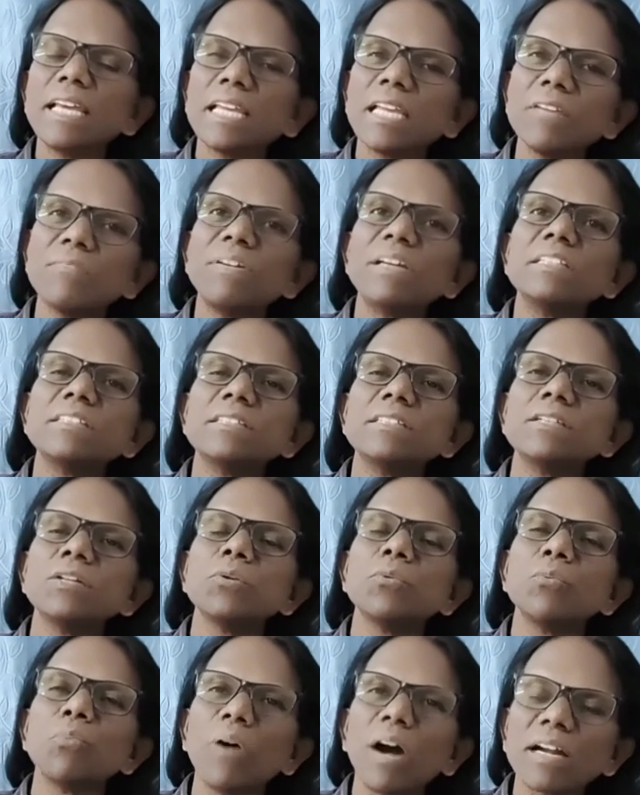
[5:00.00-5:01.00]
a given
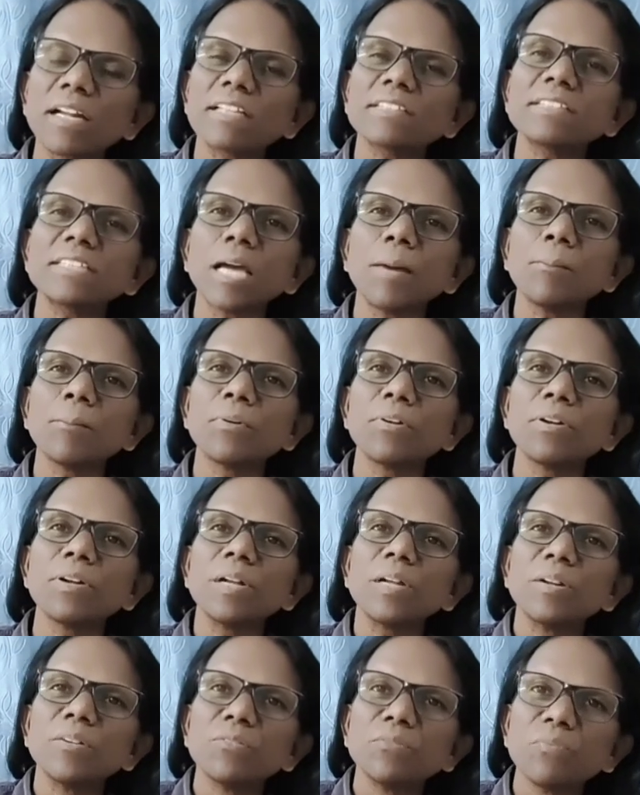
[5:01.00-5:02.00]
water
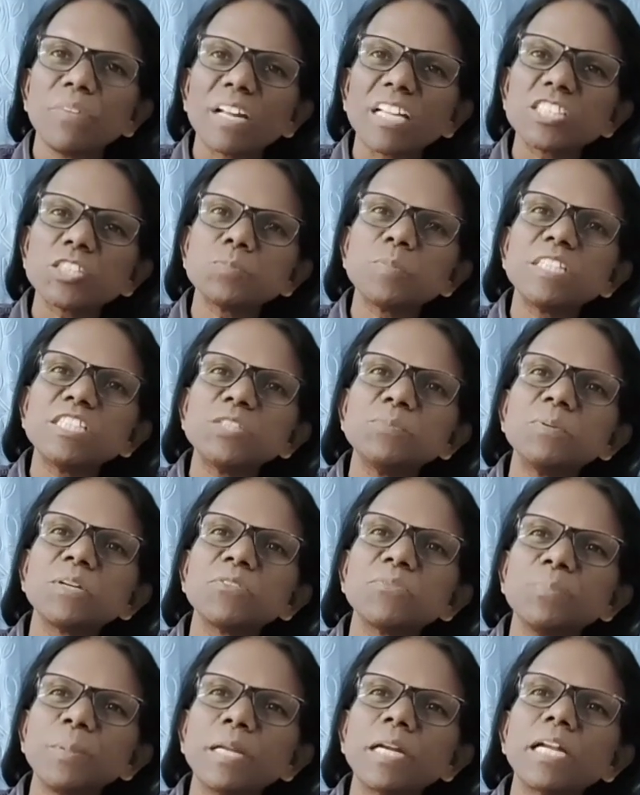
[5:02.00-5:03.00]
sample for a
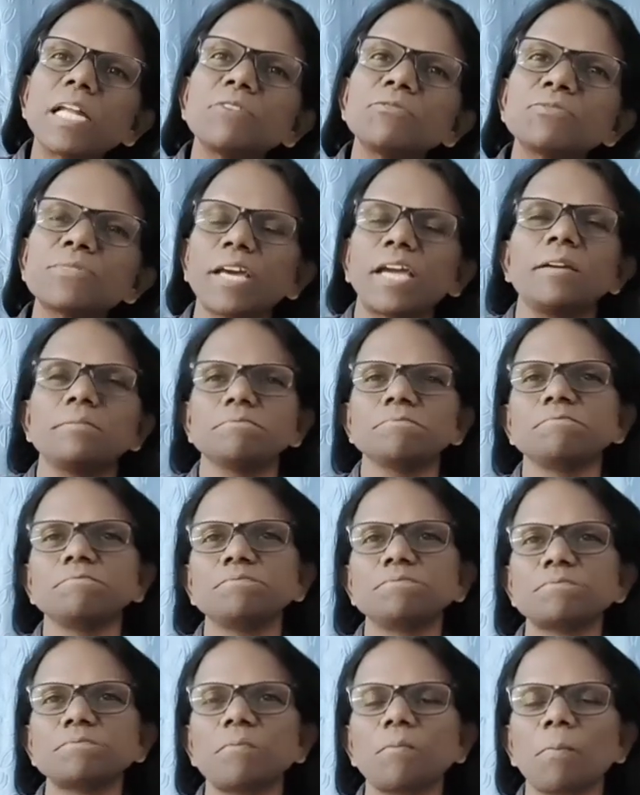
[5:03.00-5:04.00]
specific period of time.
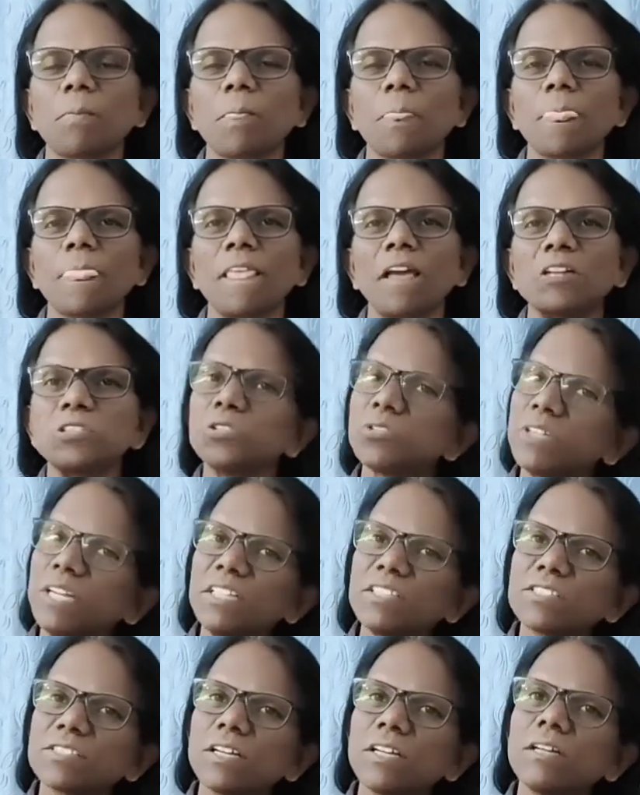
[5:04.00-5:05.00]
So
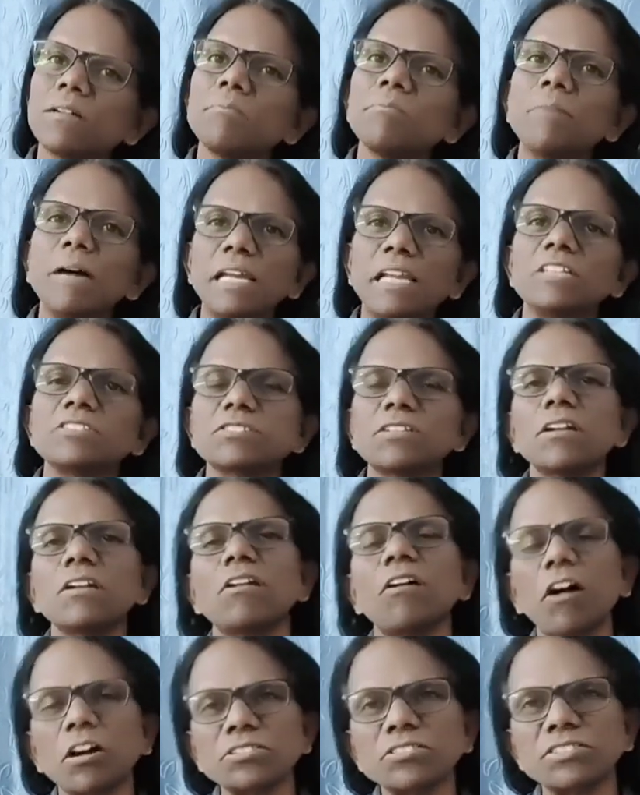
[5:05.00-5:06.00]
that is called biological
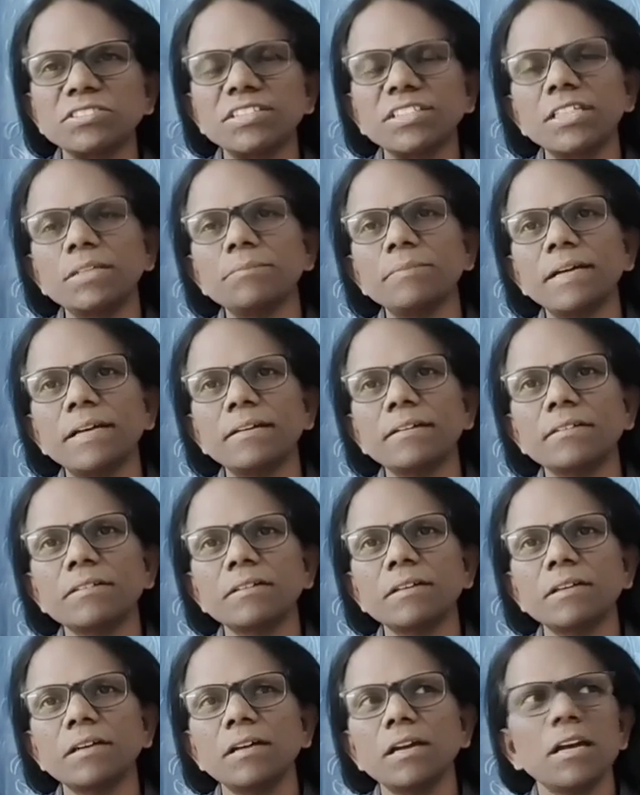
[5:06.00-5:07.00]
oxygen demand.
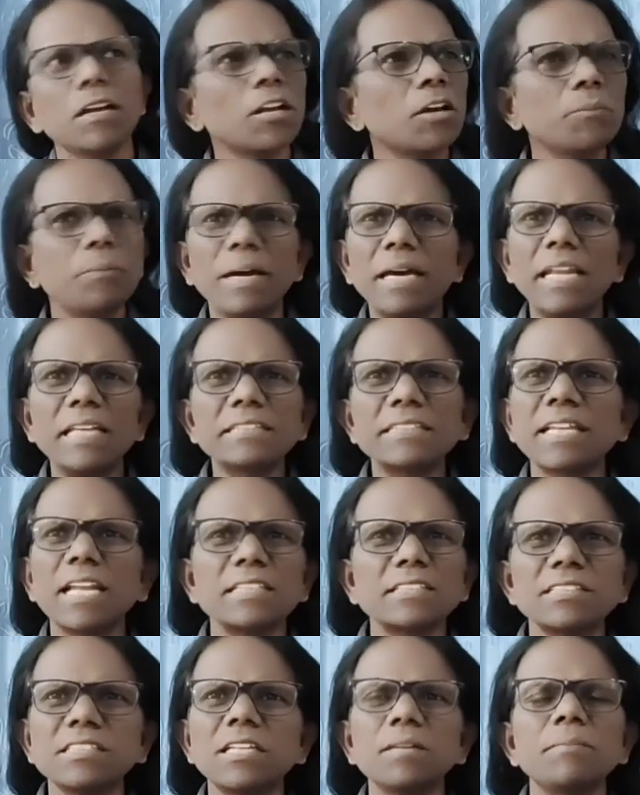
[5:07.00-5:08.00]
Now biological
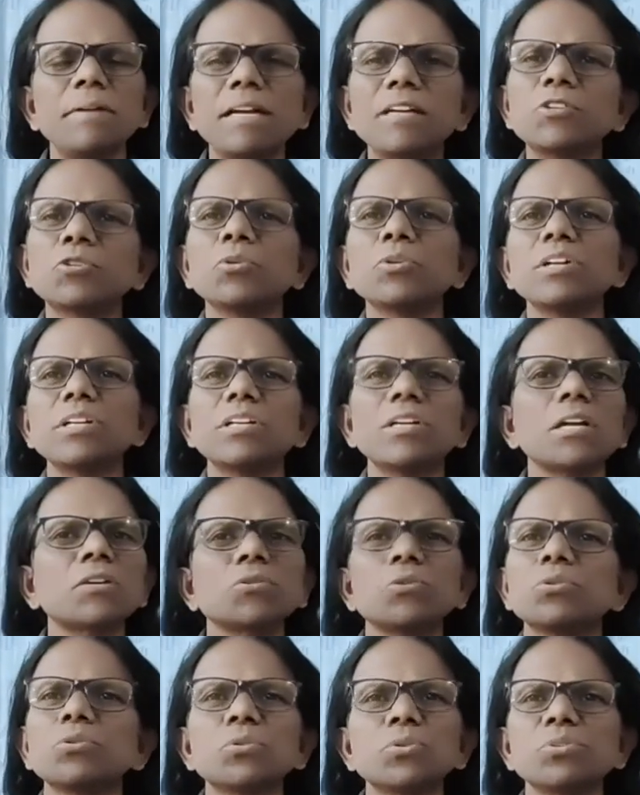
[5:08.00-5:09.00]
oxygen demand 20 to
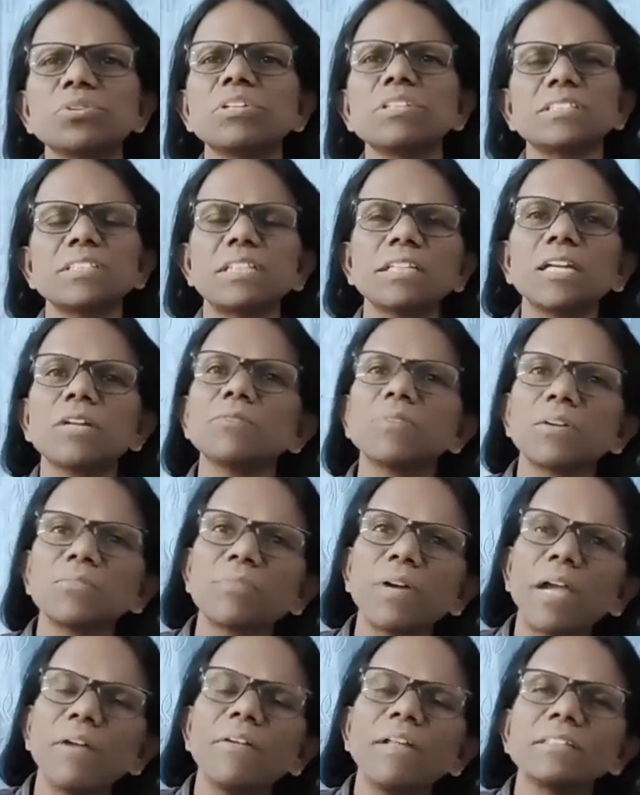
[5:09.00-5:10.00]
22 degrees centigrade for
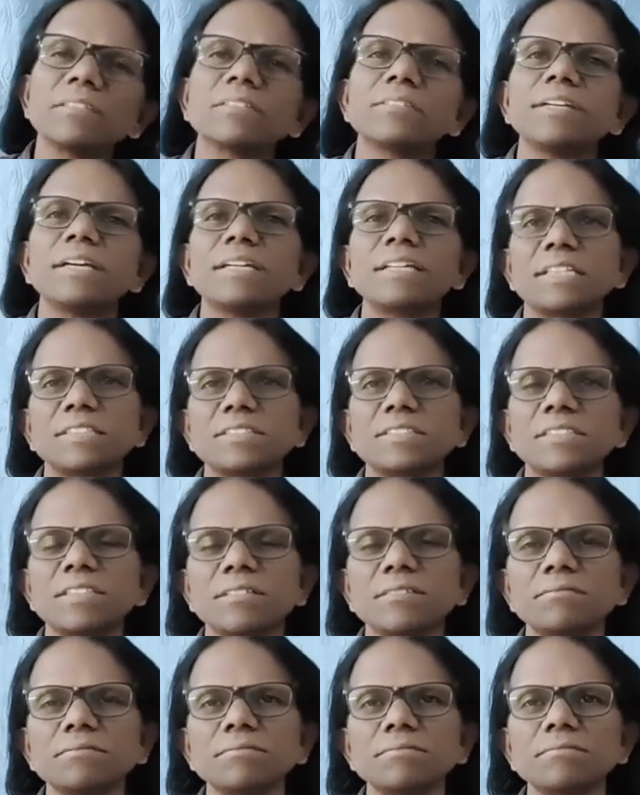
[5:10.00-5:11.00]
5 days they are
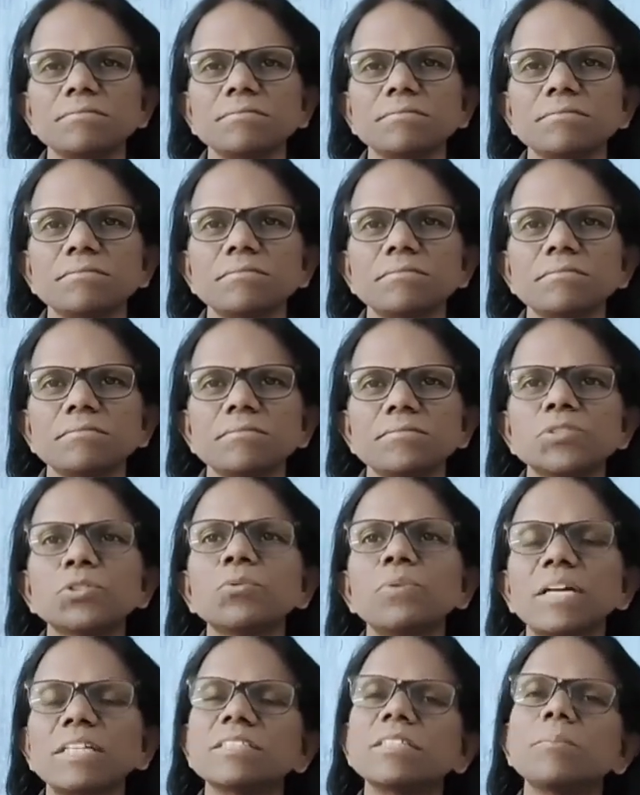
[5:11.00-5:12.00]
testing.
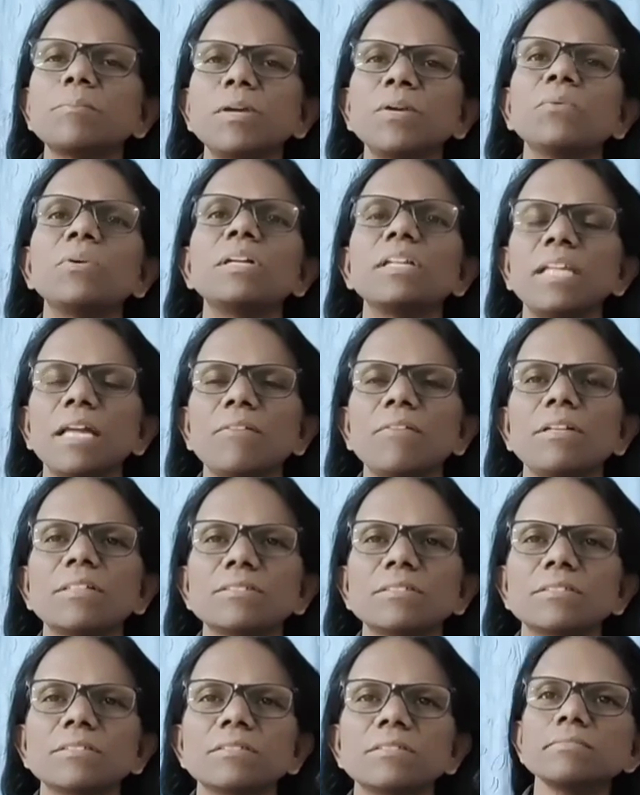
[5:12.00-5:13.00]
So what is the BOD levels?